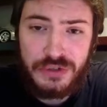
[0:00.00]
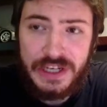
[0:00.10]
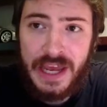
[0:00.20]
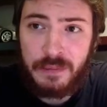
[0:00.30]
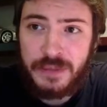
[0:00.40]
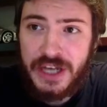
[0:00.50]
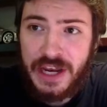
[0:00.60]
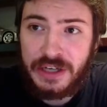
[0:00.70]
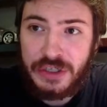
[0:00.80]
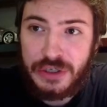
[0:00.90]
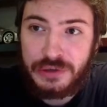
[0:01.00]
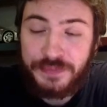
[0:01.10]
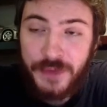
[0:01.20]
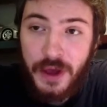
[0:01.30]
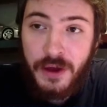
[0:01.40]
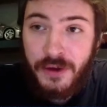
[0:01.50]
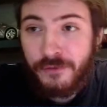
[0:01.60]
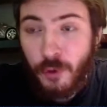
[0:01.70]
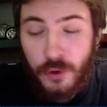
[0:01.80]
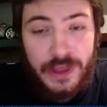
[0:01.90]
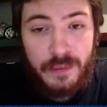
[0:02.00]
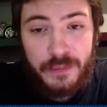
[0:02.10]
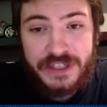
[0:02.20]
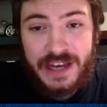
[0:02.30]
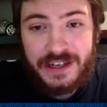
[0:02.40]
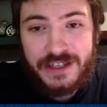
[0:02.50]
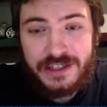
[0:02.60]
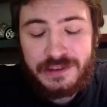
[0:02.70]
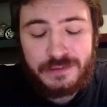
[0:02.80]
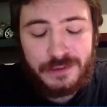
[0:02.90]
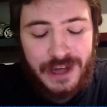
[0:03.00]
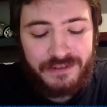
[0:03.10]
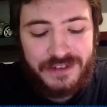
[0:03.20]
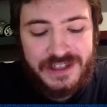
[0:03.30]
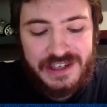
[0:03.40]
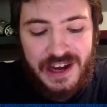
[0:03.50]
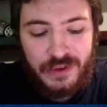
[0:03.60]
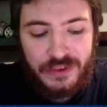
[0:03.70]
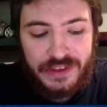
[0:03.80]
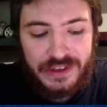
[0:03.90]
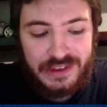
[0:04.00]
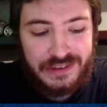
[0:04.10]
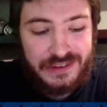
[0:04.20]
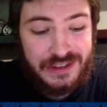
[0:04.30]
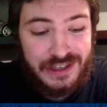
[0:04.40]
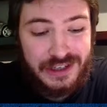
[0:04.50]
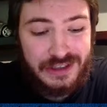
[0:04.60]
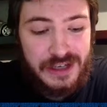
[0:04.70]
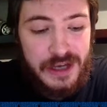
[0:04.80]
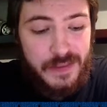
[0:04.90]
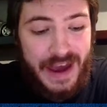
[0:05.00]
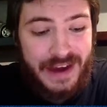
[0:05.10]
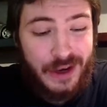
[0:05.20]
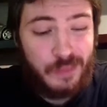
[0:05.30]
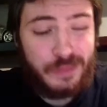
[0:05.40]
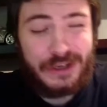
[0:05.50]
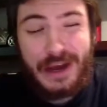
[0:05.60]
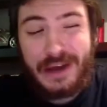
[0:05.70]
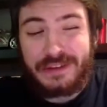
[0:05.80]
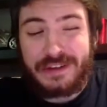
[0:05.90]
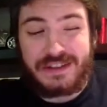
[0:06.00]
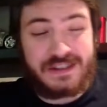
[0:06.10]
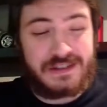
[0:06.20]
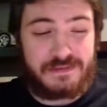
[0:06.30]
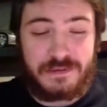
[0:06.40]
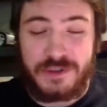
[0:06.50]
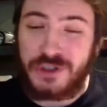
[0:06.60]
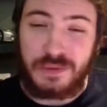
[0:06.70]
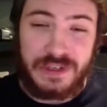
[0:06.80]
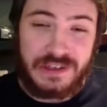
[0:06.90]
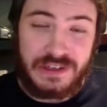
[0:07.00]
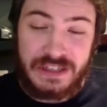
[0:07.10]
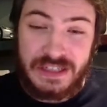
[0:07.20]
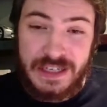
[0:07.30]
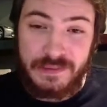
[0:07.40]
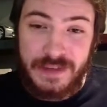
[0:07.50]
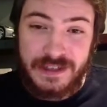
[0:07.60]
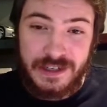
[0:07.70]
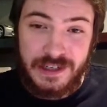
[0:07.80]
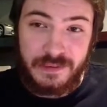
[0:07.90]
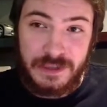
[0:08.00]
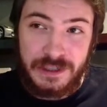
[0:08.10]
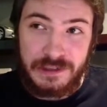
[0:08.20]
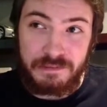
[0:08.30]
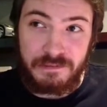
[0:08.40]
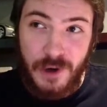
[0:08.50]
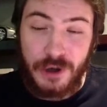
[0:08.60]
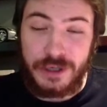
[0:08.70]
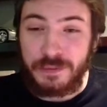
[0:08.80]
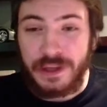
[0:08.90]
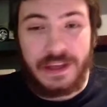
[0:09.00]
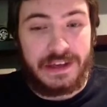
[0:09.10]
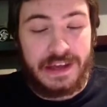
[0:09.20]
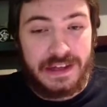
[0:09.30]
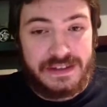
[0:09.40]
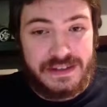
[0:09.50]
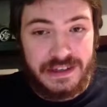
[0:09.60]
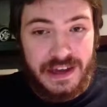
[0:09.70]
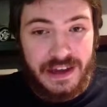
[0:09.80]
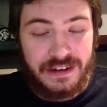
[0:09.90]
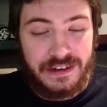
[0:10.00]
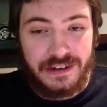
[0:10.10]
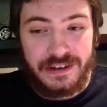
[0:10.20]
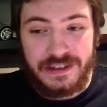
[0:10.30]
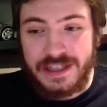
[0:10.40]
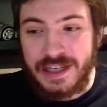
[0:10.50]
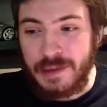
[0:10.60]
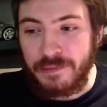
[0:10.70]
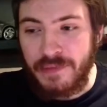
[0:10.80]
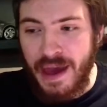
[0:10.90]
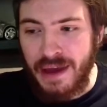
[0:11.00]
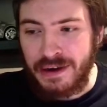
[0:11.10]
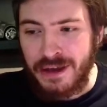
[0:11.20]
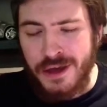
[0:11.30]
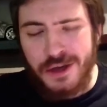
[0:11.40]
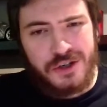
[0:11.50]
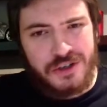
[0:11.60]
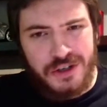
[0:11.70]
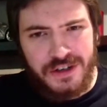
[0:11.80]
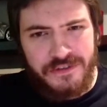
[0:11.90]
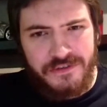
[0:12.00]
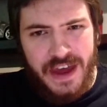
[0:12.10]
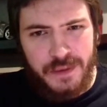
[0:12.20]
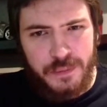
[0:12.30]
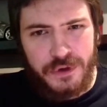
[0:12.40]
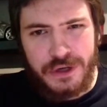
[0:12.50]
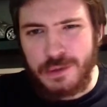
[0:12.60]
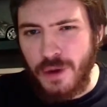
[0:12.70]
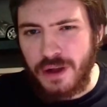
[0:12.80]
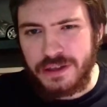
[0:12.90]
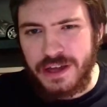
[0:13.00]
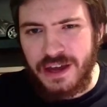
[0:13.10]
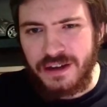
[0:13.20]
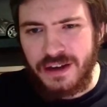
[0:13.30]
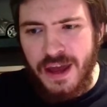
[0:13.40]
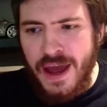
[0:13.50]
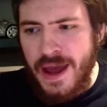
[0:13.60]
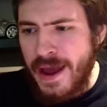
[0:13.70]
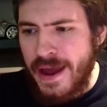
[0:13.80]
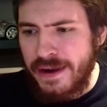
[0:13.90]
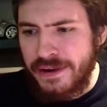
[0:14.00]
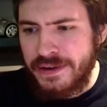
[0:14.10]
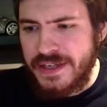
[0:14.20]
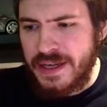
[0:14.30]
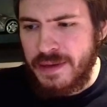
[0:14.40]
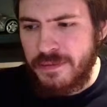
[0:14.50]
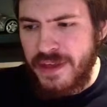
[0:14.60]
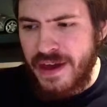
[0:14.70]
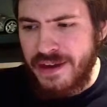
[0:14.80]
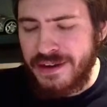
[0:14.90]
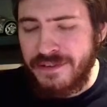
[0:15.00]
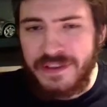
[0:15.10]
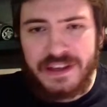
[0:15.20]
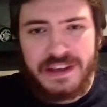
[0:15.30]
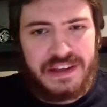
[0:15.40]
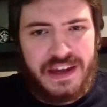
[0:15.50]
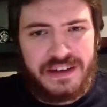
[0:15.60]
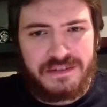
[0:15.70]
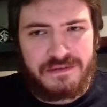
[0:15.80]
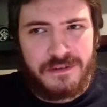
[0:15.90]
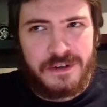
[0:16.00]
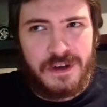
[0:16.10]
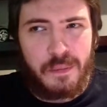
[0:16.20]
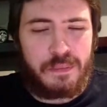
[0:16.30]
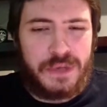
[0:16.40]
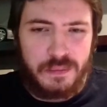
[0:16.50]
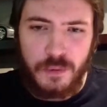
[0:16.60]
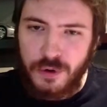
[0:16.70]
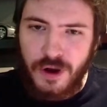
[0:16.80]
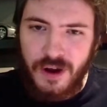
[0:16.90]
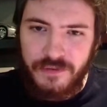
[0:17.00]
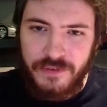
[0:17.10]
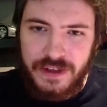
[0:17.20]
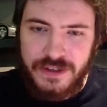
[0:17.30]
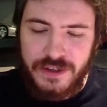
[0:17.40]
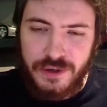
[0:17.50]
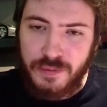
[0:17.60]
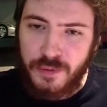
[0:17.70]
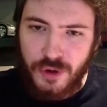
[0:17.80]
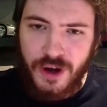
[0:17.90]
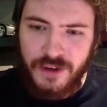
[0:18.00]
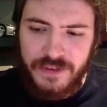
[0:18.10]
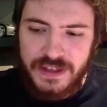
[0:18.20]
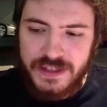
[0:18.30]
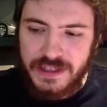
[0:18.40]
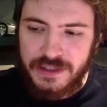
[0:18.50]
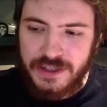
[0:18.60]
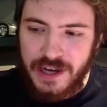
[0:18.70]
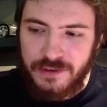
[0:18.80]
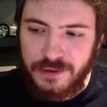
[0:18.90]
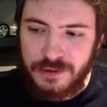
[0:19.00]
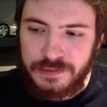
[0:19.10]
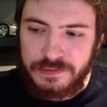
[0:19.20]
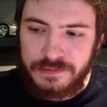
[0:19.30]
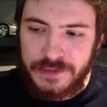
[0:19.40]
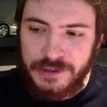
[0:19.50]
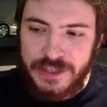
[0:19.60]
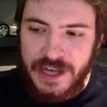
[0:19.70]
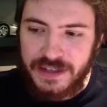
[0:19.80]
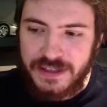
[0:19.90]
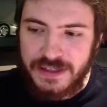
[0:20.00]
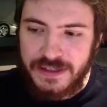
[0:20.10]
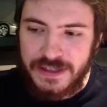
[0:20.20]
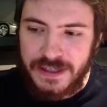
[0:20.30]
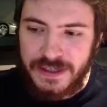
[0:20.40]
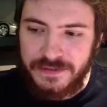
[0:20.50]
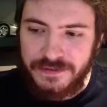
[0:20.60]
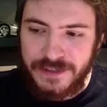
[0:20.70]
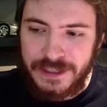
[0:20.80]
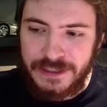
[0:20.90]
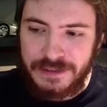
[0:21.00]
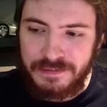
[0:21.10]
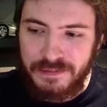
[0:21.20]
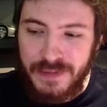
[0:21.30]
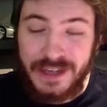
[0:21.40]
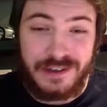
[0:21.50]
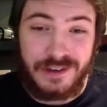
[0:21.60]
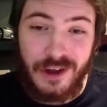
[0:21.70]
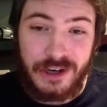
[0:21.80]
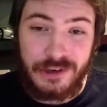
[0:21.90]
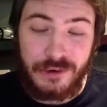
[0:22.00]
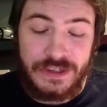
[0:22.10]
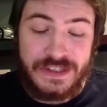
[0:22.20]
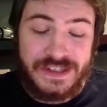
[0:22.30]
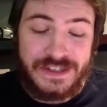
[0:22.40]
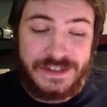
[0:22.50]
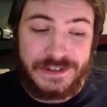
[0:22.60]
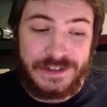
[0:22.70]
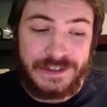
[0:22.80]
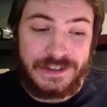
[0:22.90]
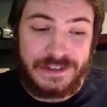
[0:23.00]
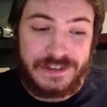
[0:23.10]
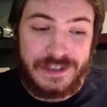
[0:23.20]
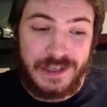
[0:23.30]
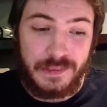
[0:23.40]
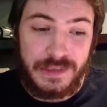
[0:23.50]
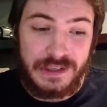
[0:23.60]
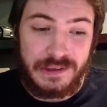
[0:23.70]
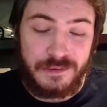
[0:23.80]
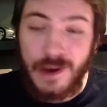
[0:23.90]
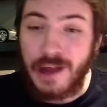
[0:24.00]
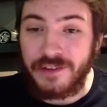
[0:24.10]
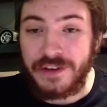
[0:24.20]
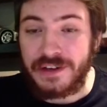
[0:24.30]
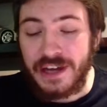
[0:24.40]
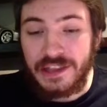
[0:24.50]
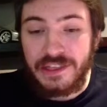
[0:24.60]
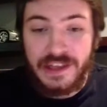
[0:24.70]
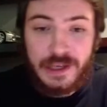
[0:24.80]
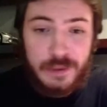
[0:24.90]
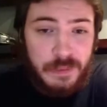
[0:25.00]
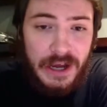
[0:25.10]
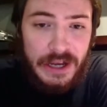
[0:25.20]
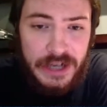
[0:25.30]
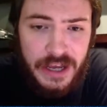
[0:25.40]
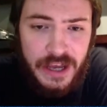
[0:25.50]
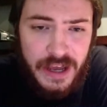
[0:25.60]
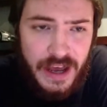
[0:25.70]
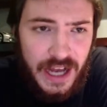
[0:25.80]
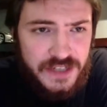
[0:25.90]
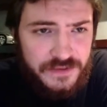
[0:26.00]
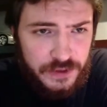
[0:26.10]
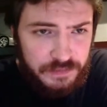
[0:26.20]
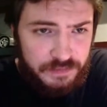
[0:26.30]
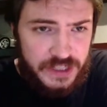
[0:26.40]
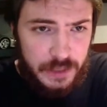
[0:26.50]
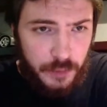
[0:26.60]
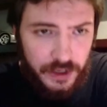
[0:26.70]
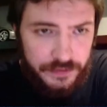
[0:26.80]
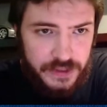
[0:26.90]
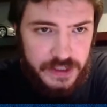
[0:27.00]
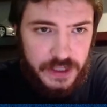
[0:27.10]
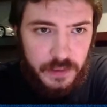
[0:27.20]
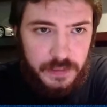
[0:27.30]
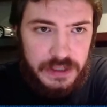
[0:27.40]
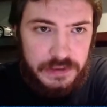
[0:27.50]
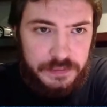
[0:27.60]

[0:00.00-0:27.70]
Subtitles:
game changer for them potentially. We'll have to see how things pan out, but yeah, this should be a team that's going to be hard to play against again, a team that should defend pretty well again, and a team that, if they can get a bit more offense, or more offense in general, their chances of making a lot of noise this year is going to be relevant, I think. But as for St. Boniface, they'll be